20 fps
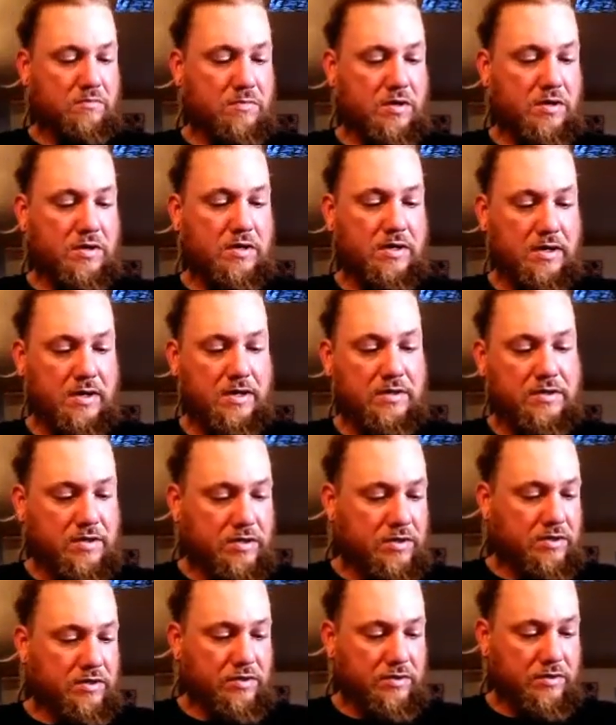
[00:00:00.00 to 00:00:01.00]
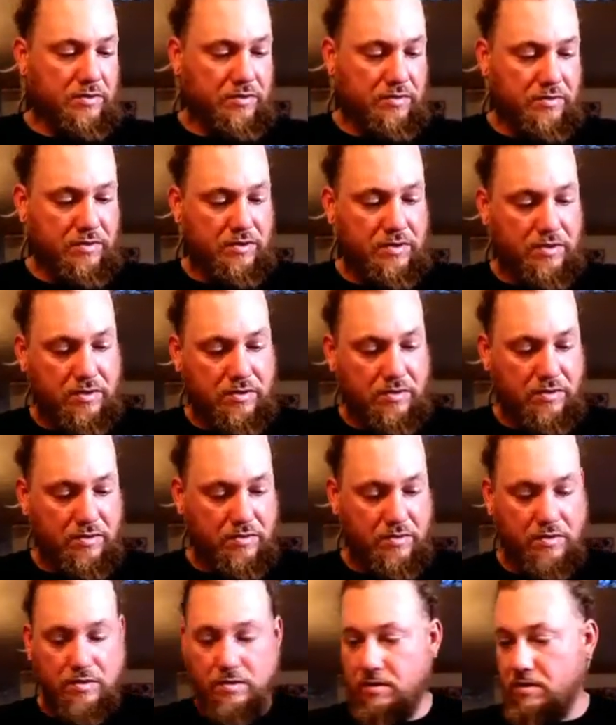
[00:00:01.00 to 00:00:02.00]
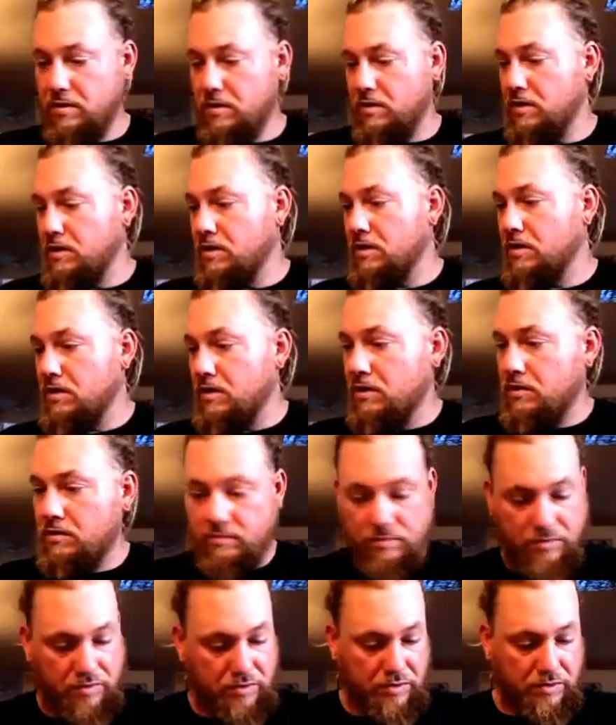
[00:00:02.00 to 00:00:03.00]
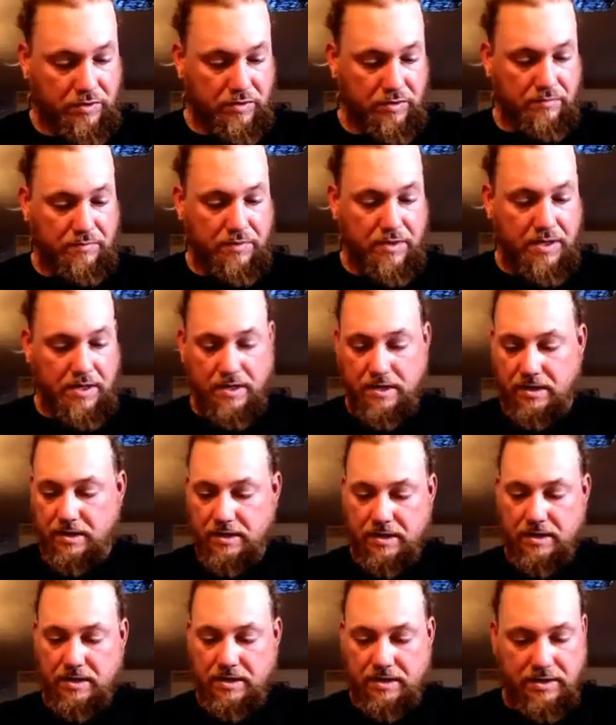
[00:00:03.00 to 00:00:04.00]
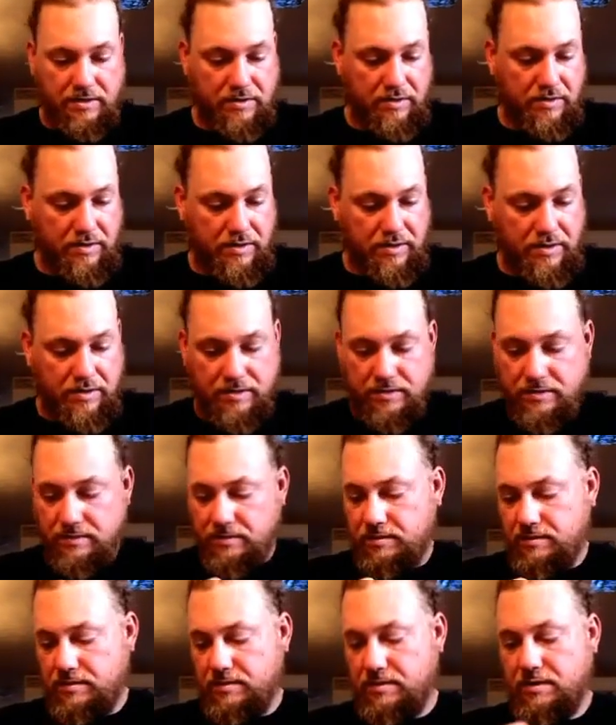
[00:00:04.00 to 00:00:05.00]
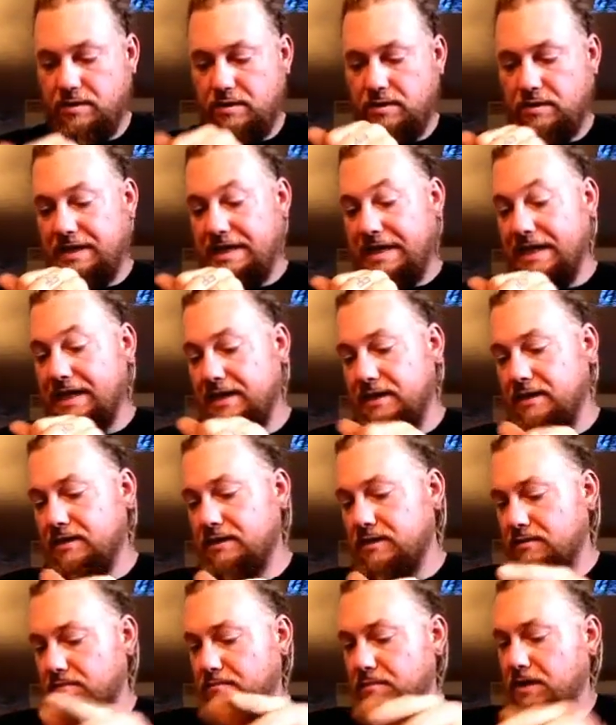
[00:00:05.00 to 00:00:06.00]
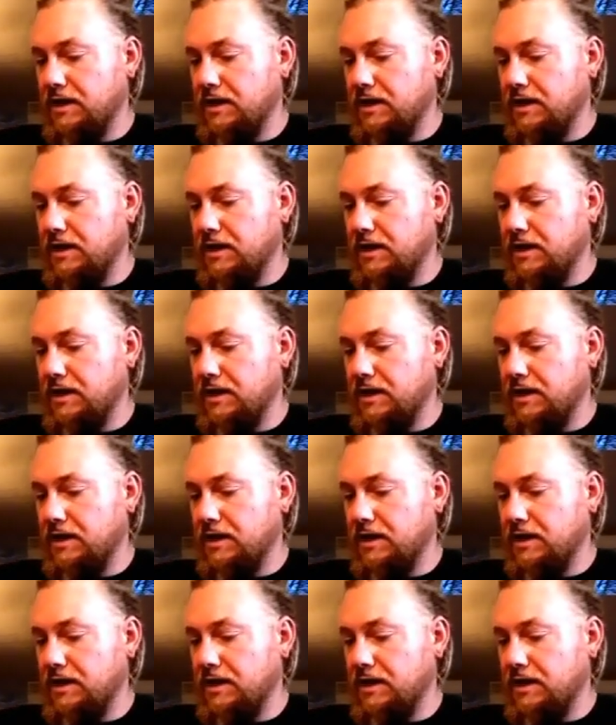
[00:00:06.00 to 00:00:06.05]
But as I'll show you here, we're just going to pack a lot down on there on the end.